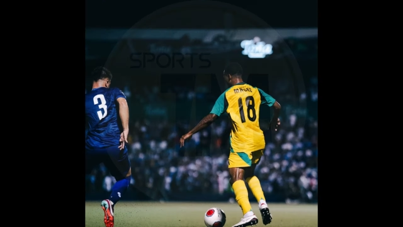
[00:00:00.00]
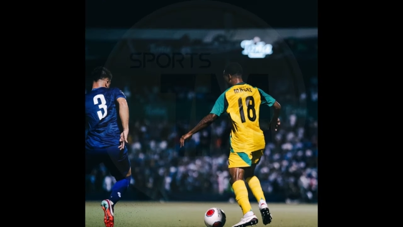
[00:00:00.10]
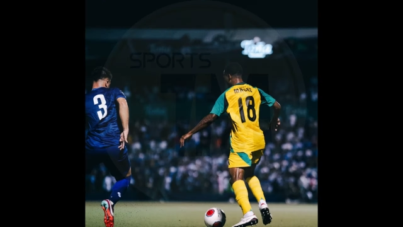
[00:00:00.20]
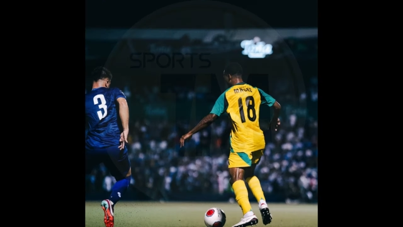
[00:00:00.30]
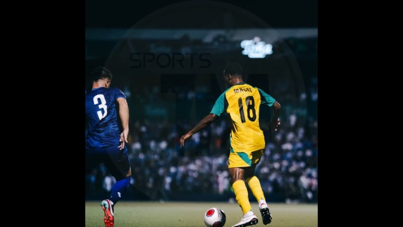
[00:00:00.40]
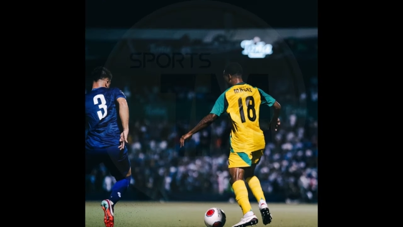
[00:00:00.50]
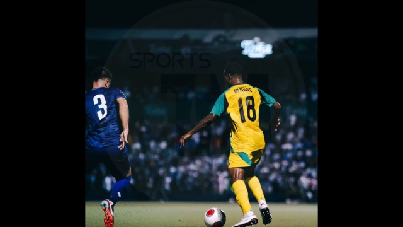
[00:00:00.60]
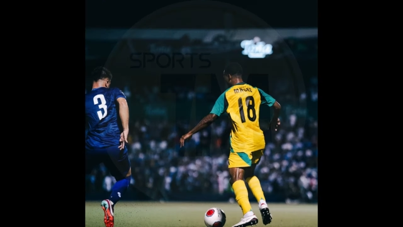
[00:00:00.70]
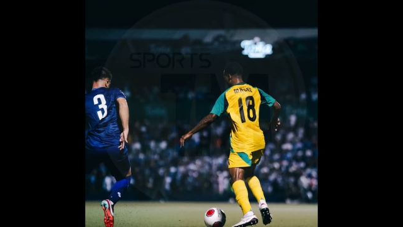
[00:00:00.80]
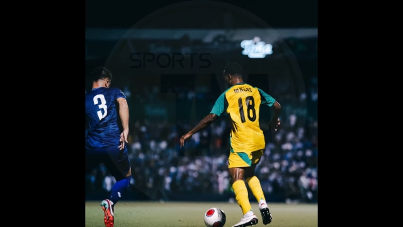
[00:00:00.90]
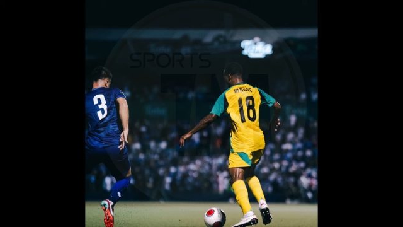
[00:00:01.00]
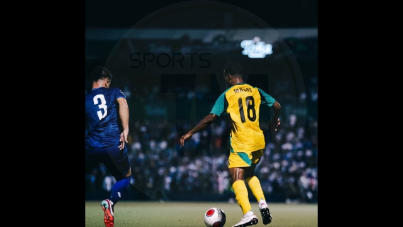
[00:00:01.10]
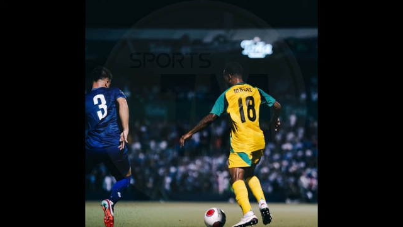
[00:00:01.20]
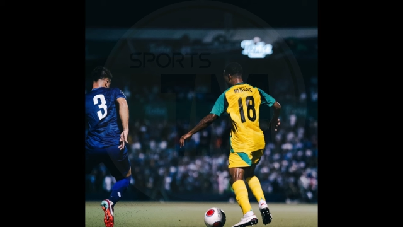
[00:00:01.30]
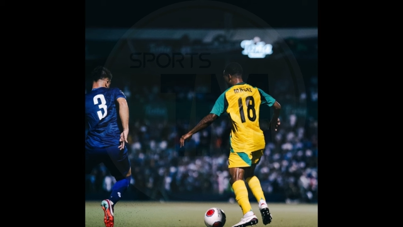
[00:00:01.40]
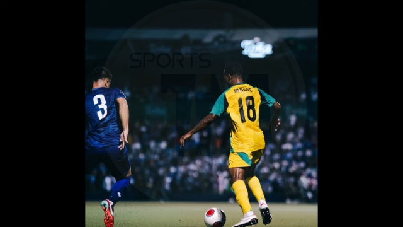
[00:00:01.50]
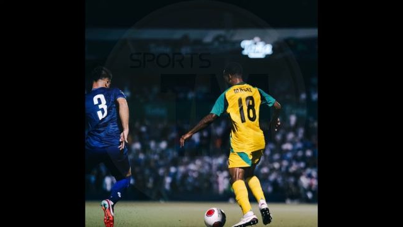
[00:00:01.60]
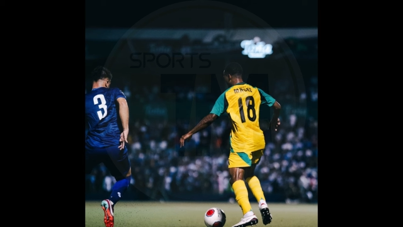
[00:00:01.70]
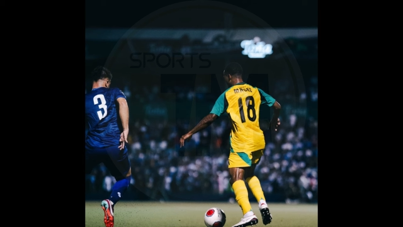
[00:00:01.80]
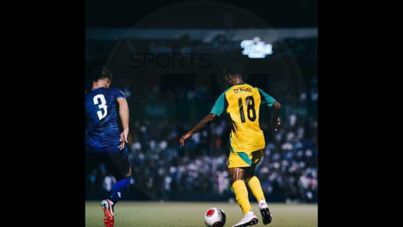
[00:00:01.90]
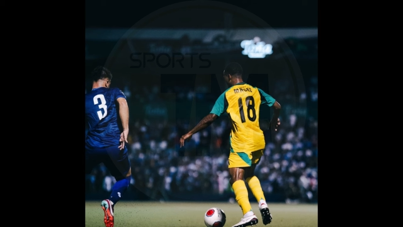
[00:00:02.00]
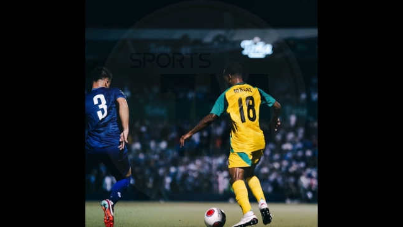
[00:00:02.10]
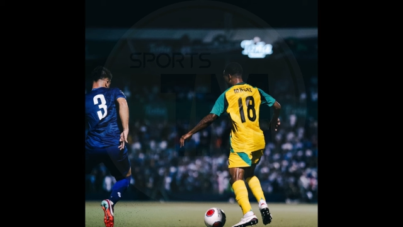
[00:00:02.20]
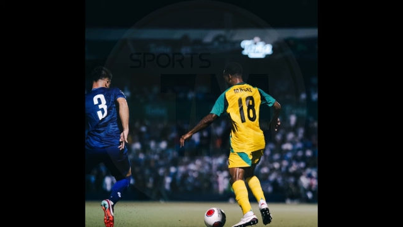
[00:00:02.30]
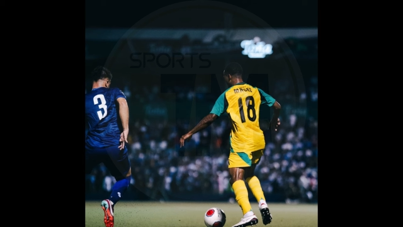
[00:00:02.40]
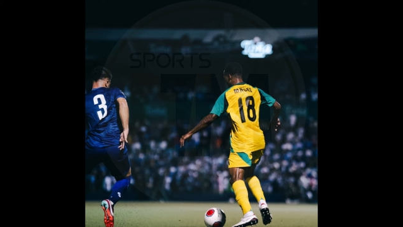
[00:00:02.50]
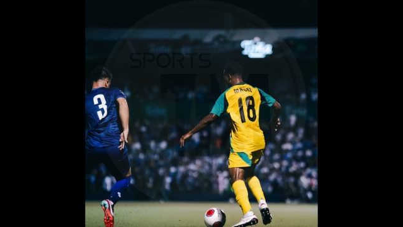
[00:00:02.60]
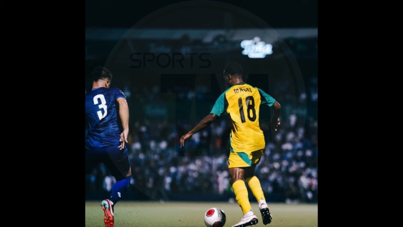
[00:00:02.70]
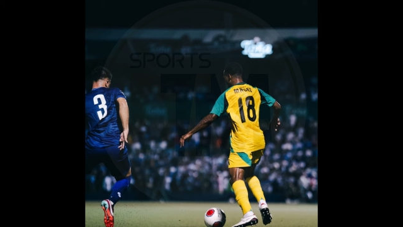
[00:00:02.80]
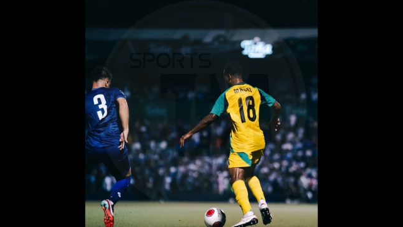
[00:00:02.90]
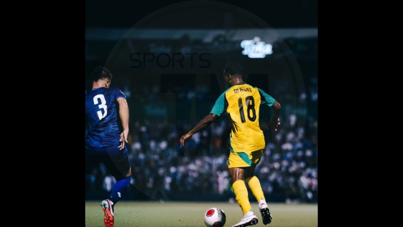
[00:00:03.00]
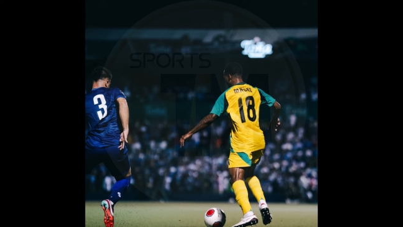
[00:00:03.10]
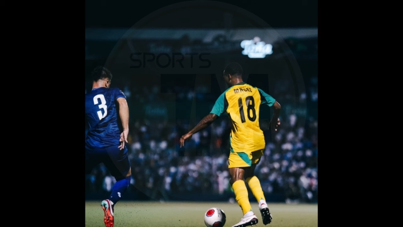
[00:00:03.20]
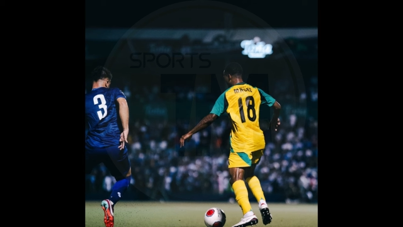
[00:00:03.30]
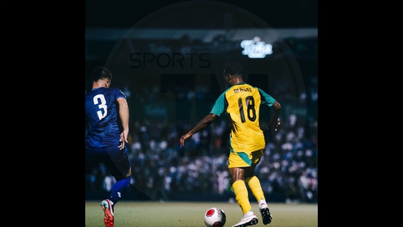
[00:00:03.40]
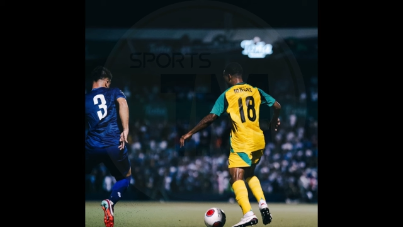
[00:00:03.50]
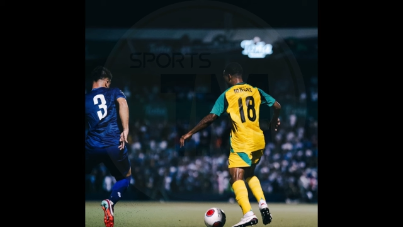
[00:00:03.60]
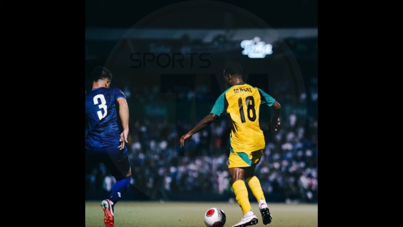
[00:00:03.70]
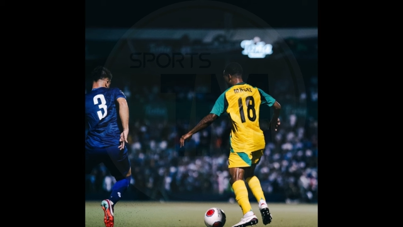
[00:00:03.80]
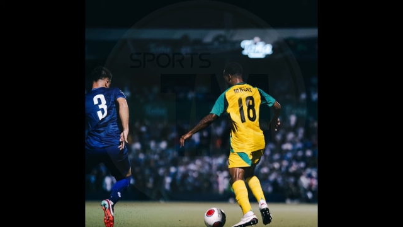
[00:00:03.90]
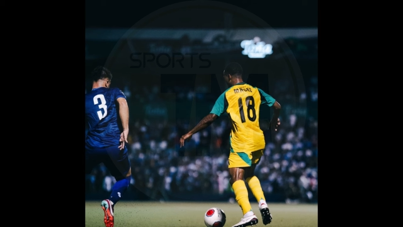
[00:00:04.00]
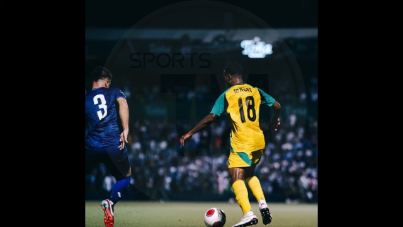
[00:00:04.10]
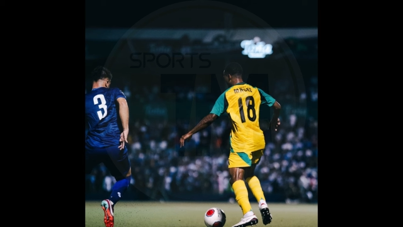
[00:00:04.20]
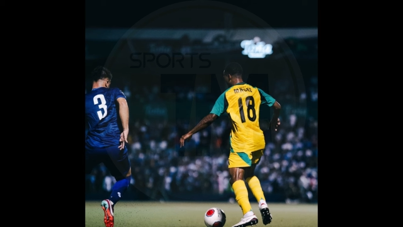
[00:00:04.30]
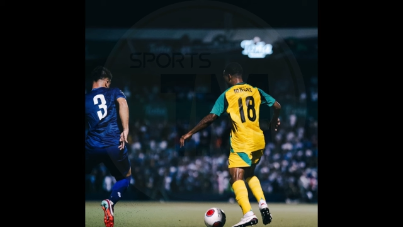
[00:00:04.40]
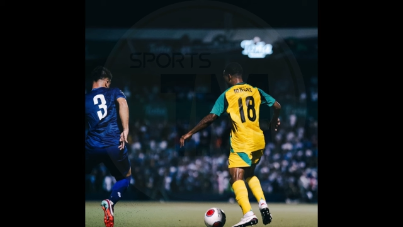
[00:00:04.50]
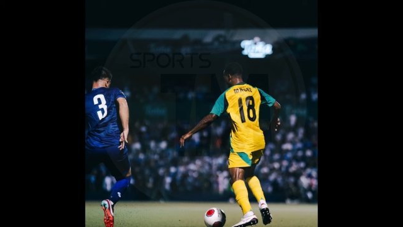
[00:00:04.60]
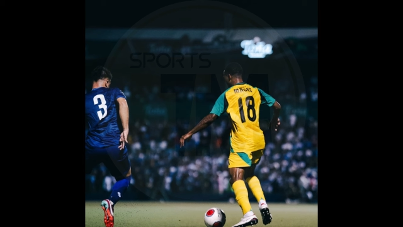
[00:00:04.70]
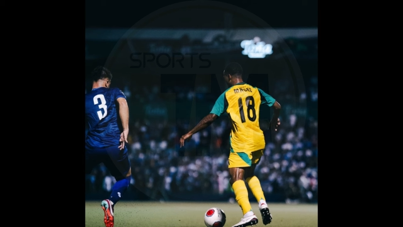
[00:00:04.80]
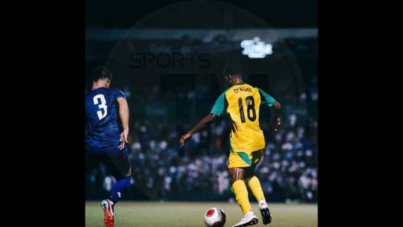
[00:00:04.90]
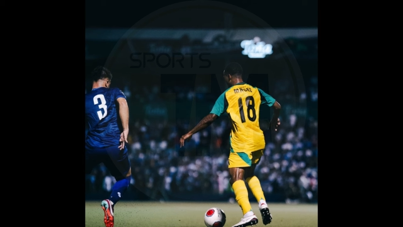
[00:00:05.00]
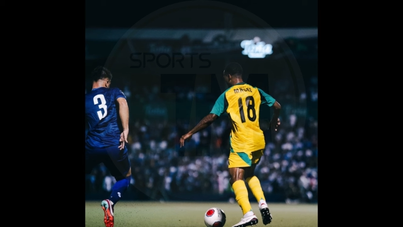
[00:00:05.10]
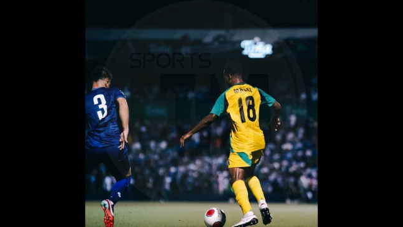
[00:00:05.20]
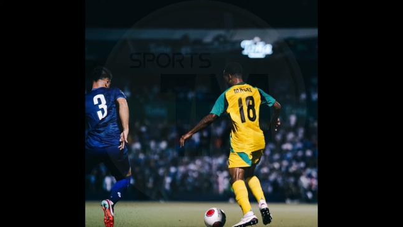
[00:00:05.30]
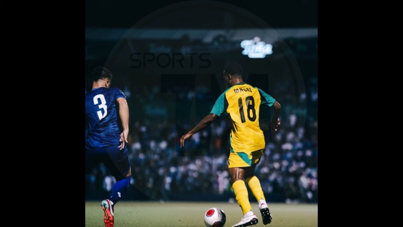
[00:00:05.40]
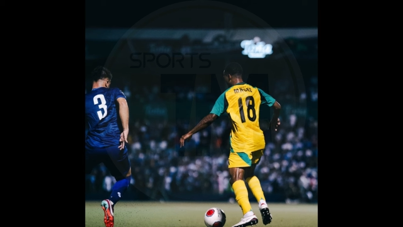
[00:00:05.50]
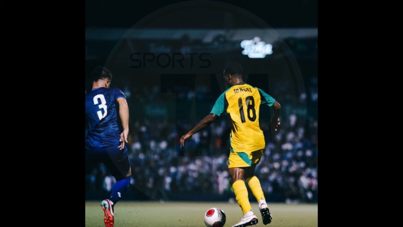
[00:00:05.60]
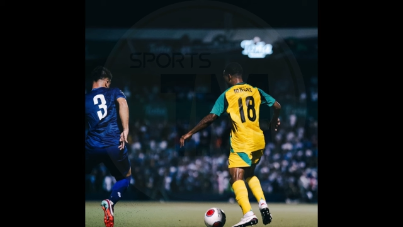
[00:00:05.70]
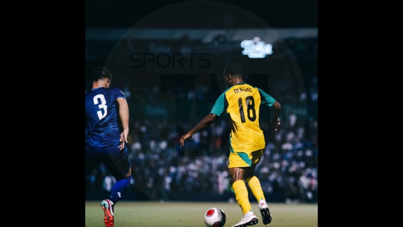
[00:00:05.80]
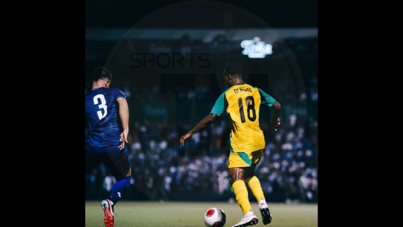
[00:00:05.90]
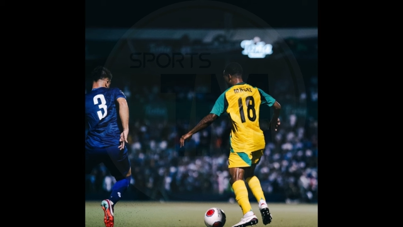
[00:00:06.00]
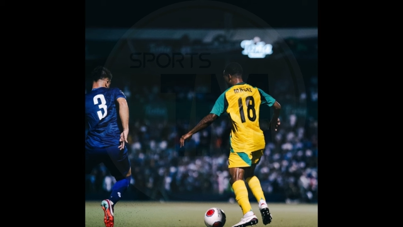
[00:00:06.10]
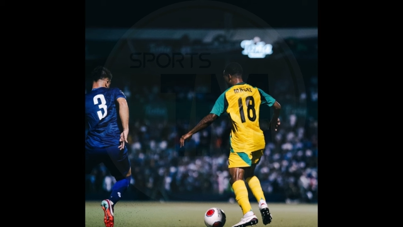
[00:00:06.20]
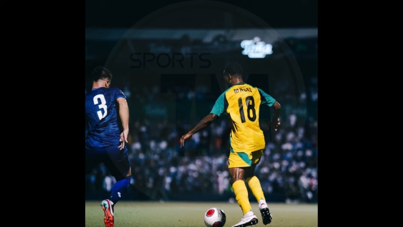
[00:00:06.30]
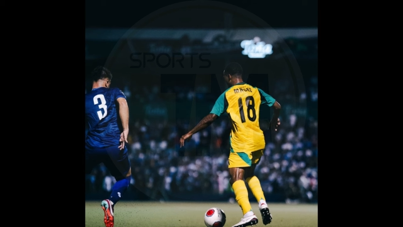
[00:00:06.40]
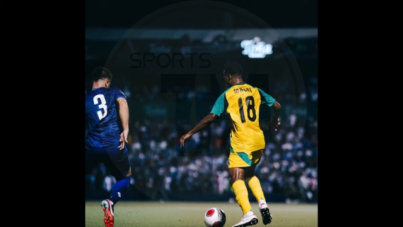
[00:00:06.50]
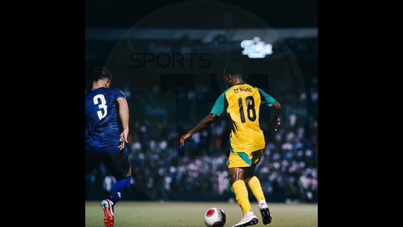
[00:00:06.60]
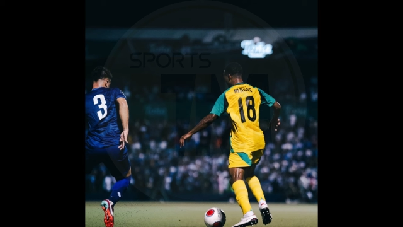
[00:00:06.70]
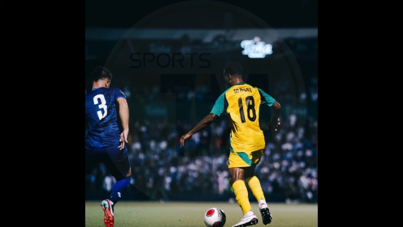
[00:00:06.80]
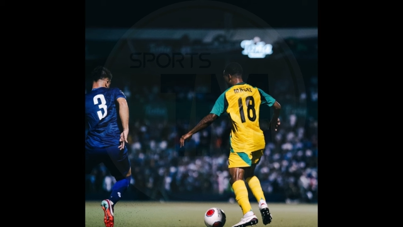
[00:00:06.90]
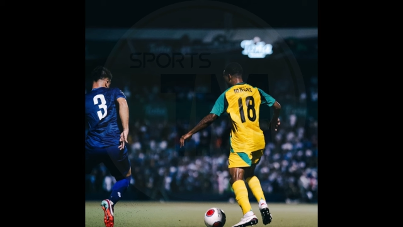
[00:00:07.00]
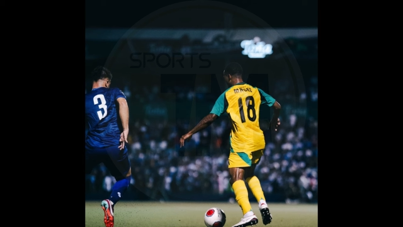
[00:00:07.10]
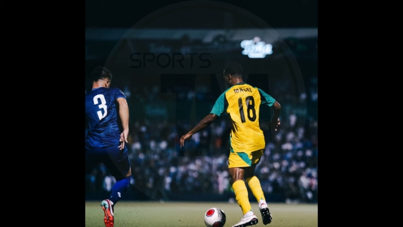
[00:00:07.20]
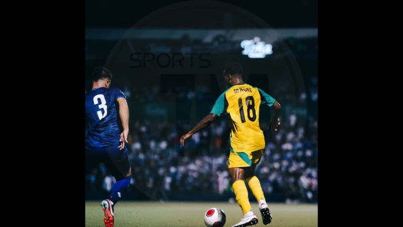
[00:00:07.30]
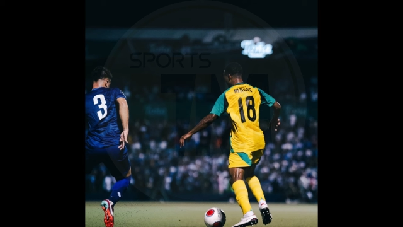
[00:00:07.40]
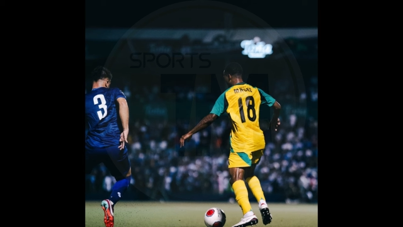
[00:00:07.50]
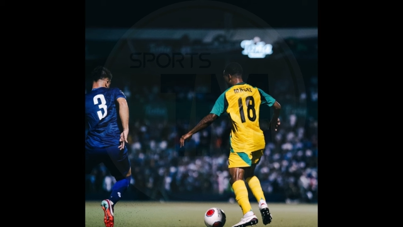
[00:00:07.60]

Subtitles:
[unreadable: no face in view]